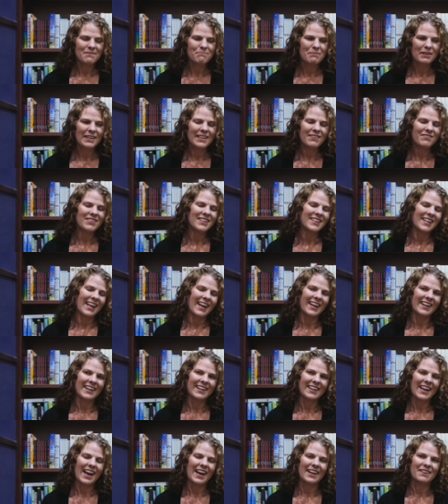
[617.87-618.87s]
even then
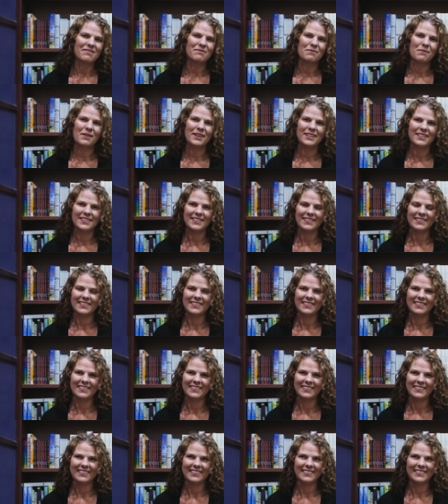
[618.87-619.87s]
it kind of went to
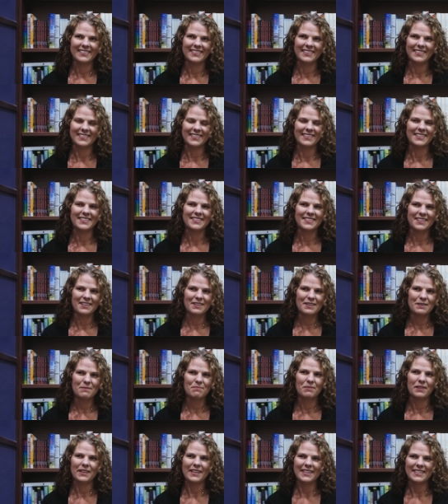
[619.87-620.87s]
the dark
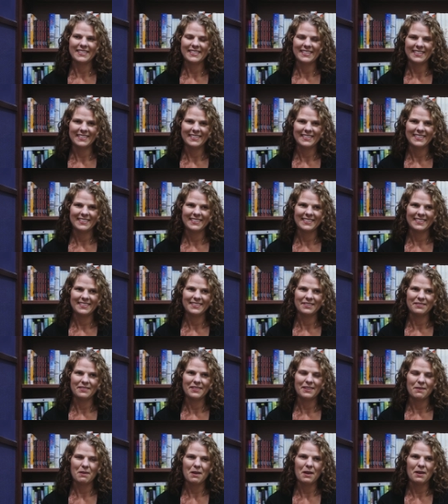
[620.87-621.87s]
place. It's
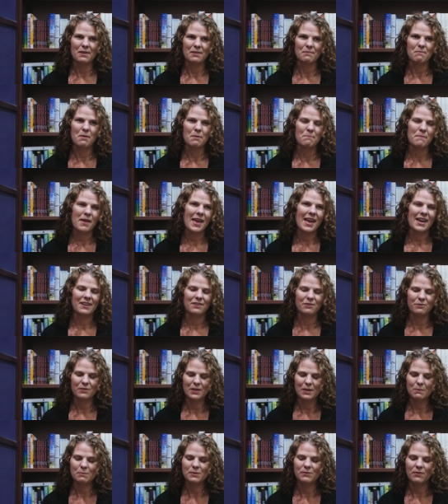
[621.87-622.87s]
a man who
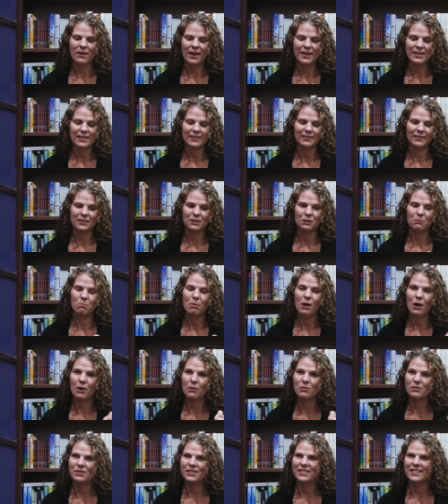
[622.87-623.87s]
keeps finding little
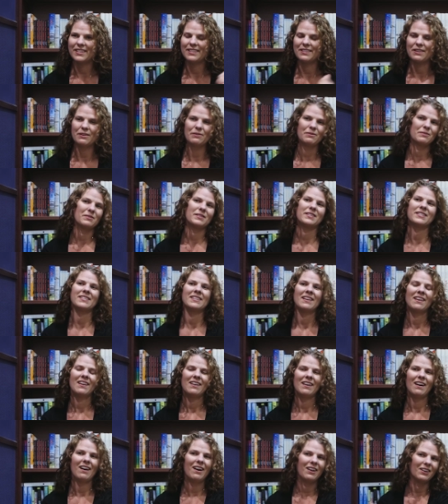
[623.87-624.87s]
post-it notes
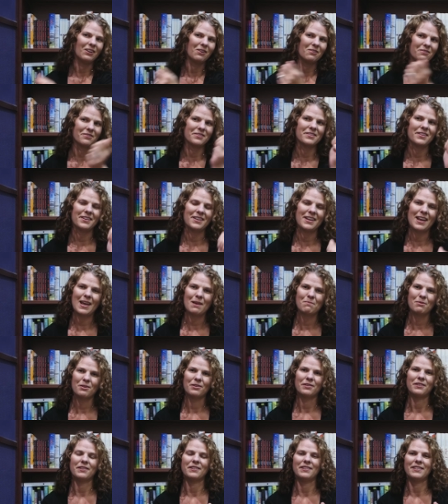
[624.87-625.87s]
all over the
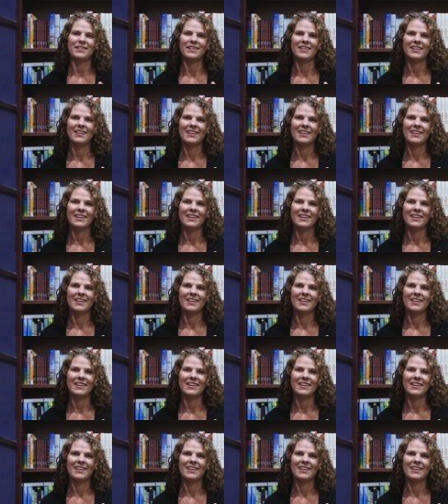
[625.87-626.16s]
neighborhood